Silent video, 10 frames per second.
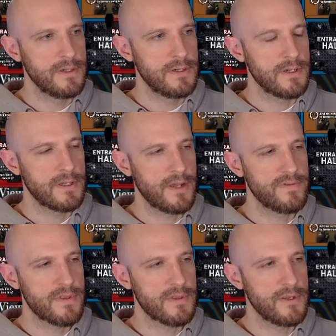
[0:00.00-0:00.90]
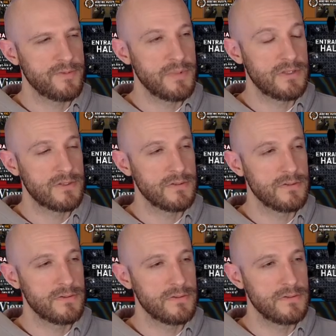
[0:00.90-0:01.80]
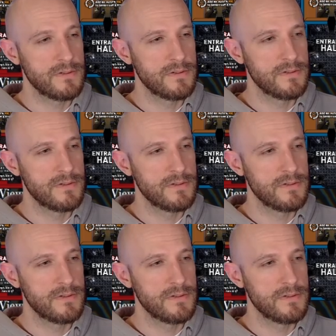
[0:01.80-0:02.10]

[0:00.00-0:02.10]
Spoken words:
I could have it send me to...